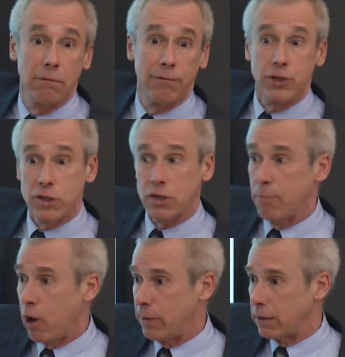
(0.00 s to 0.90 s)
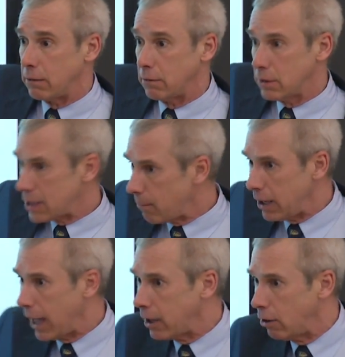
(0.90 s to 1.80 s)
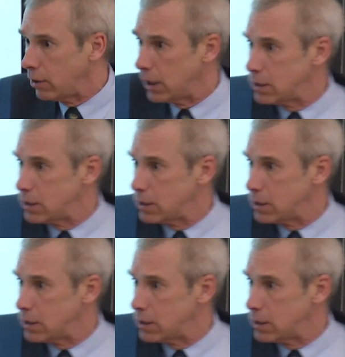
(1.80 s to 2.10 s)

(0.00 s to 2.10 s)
for just a moment. Does that mean I can only